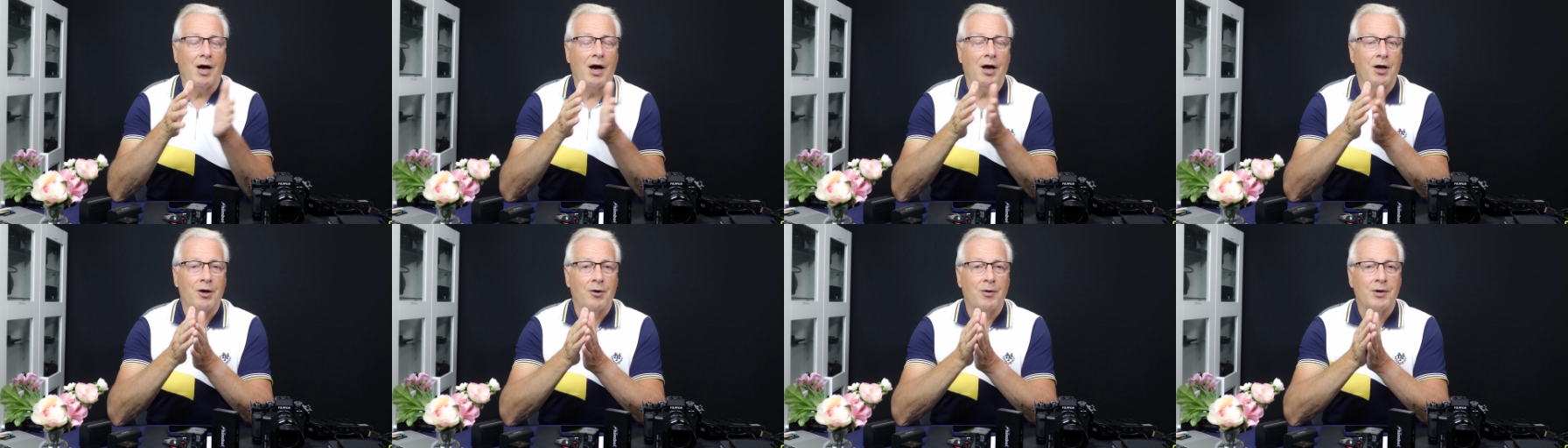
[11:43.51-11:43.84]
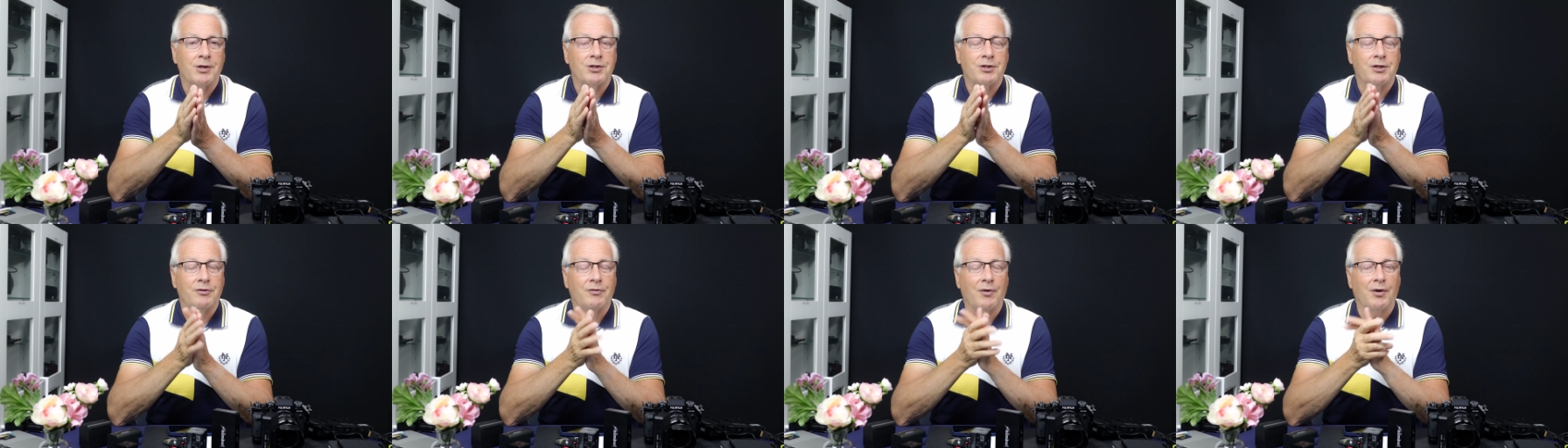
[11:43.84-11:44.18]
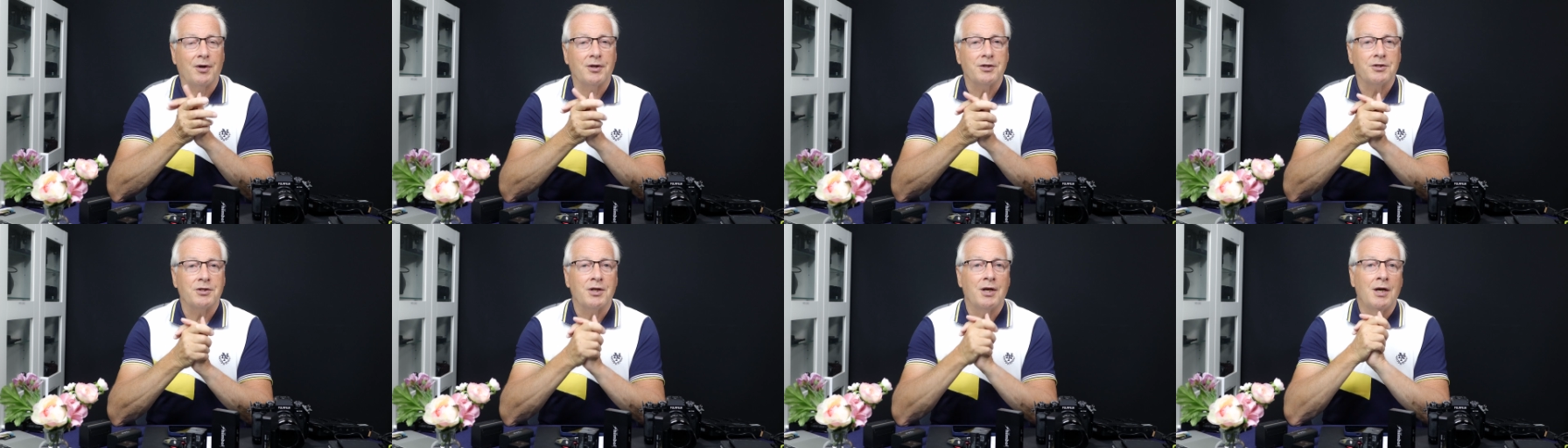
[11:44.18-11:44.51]
iOS
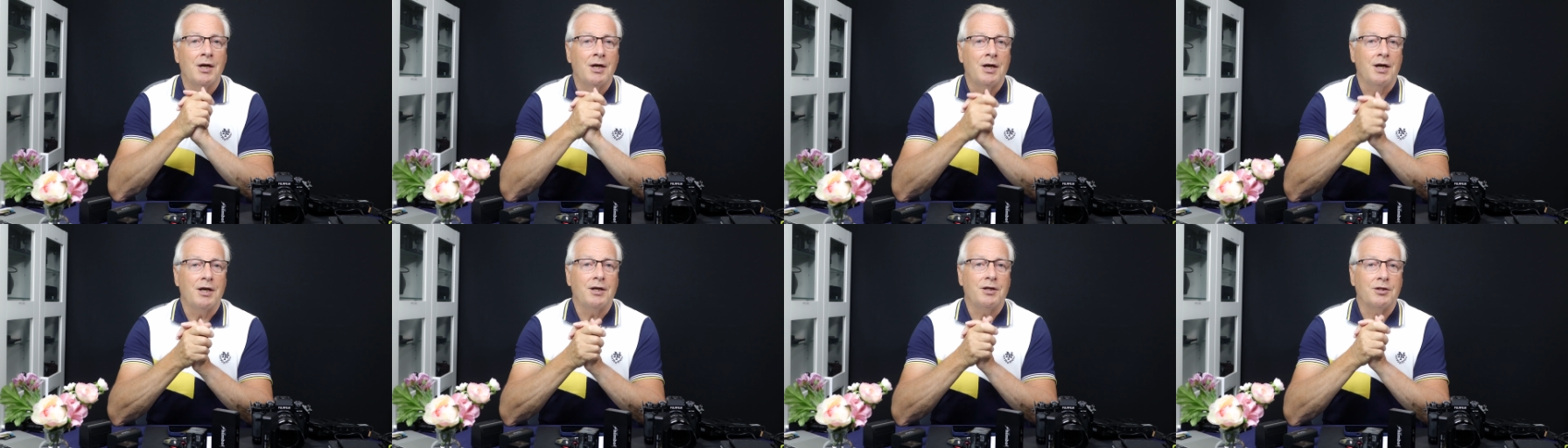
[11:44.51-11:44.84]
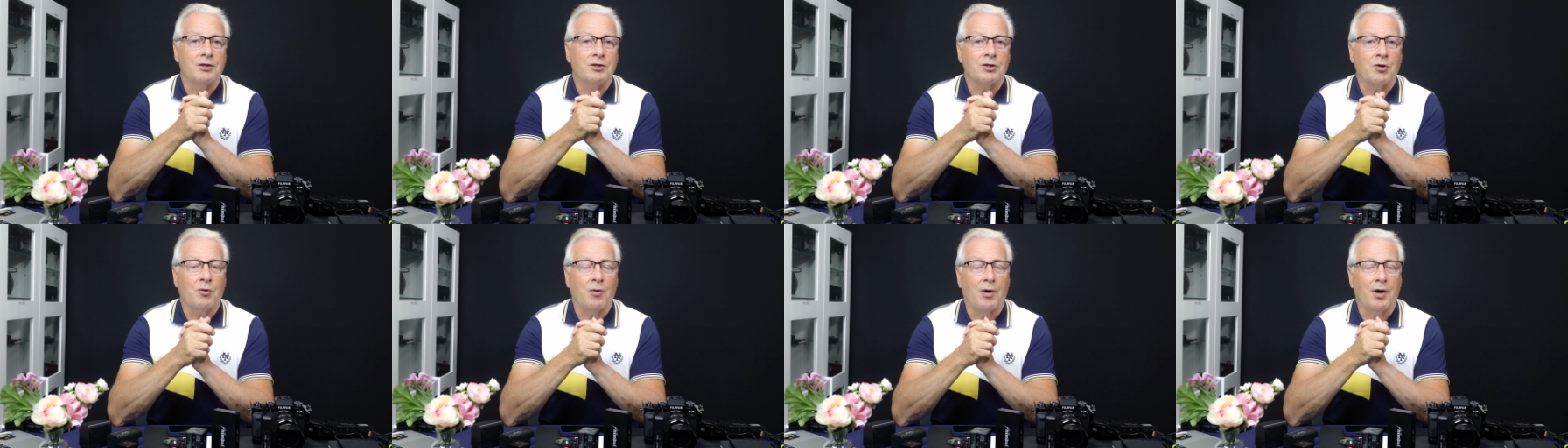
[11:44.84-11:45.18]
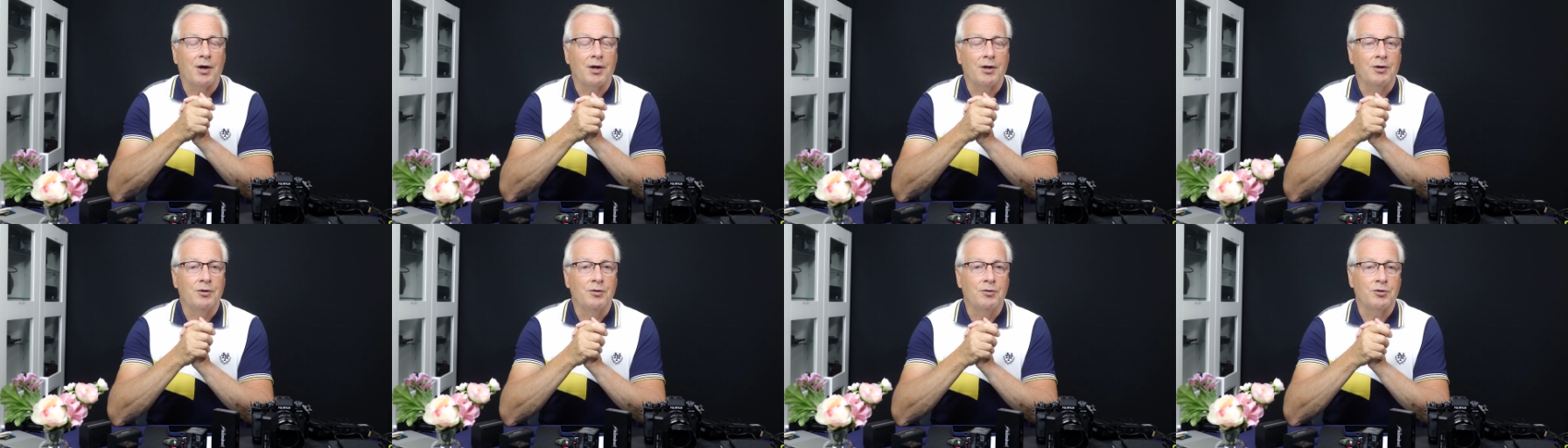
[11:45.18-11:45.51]
device it is
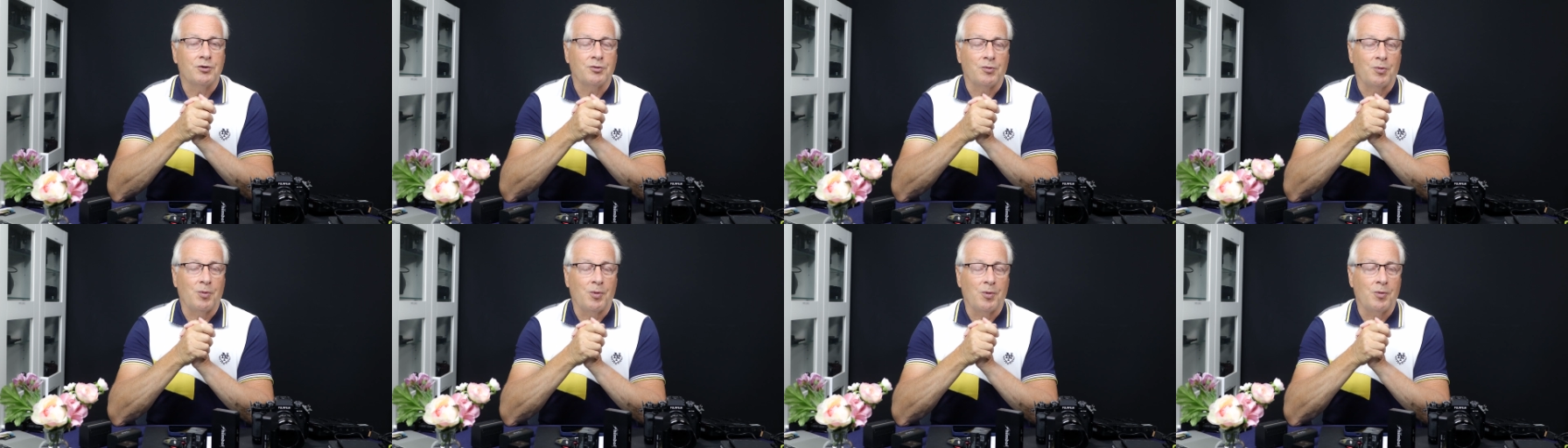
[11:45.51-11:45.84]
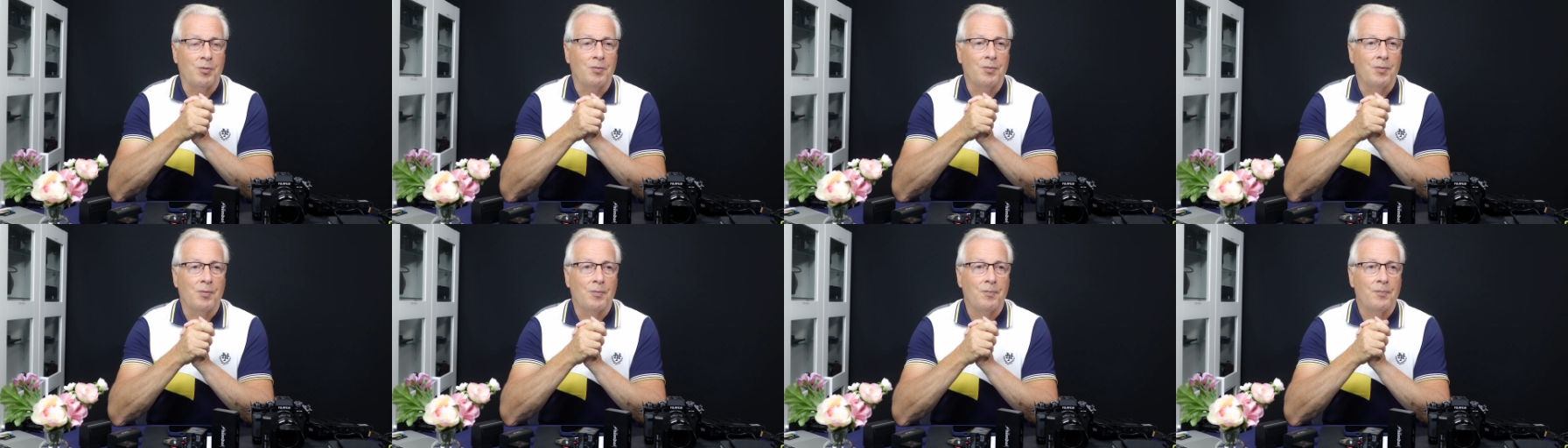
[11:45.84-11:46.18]
quite usable.